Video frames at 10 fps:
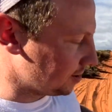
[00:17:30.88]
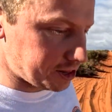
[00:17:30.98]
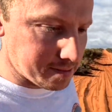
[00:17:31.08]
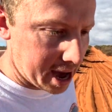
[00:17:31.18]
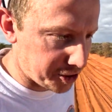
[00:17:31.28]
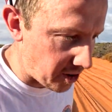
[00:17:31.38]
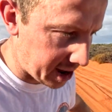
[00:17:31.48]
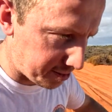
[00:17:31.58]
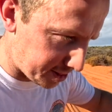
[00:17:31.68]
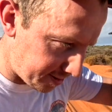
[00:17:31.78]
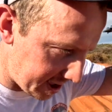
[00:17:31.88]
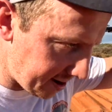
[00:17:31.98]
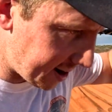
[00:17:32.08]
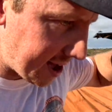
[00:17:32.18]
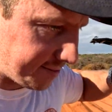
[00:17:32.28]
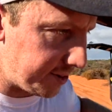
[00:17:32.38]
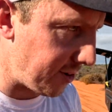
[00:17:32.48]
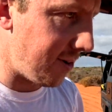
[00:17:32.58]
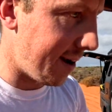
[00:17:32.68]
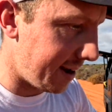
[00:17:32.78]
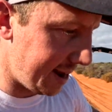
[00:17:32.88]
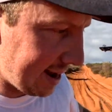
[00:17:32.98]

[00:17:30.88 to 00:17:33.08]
got some Max Tracks with me. I'm gonna have to try and,